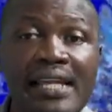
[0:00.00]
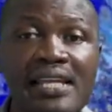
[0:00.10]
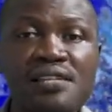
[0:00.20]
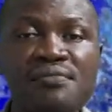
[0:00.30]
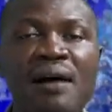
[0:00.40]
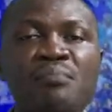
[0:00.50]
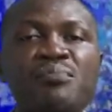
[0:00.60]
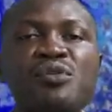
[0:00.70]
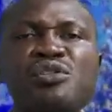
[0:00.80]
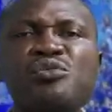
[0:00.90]
his farm
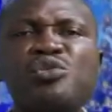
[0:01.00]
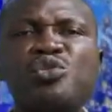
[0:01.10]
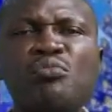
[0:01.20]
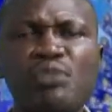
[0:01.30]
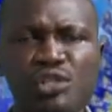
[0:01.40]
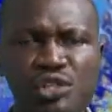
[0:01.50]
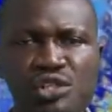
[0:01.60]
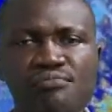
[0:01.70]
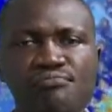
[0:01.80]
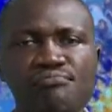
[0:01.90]
produce so
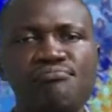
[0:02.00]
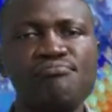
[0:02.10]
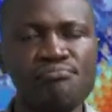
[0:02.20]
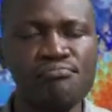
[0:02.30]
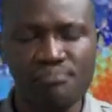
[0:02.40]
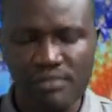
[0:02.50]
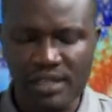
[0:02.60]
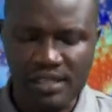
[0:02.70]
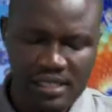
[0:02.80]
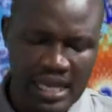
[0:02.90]
much. And
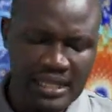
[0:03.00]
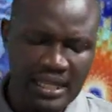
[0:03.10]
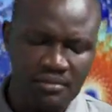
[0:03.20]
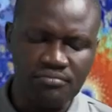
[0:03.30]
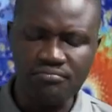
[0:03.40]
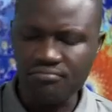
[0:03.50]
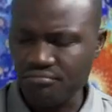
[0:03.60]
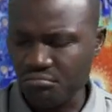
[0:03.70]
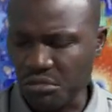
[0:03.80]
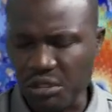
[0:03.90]
he sat down,
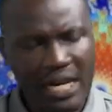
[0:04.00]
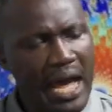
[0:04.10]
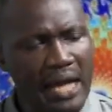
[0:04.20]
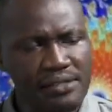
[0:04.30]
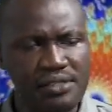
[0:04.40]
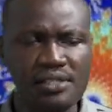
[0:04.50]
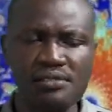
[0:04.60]
relaxed,